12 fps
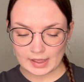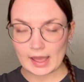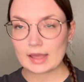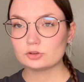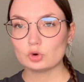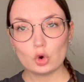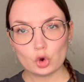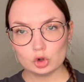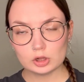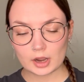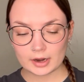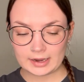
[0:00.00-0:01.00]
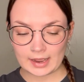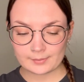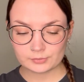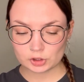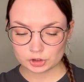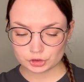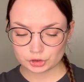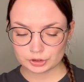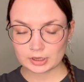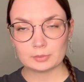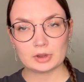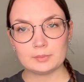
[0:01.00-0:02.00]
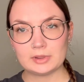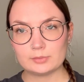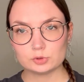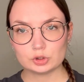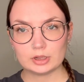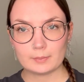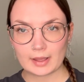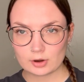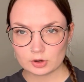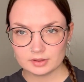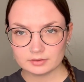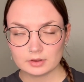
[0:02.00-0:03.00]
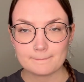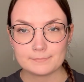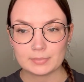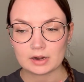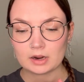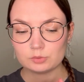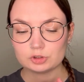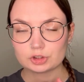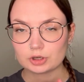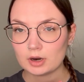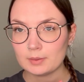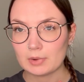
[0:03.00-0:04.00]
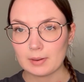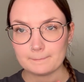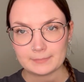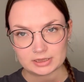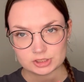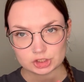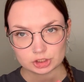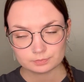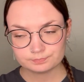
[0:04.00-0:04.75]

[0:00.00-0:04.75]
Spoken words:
at all. I am not sure that I'm gonna be able to hit pan on it, but I will try my best.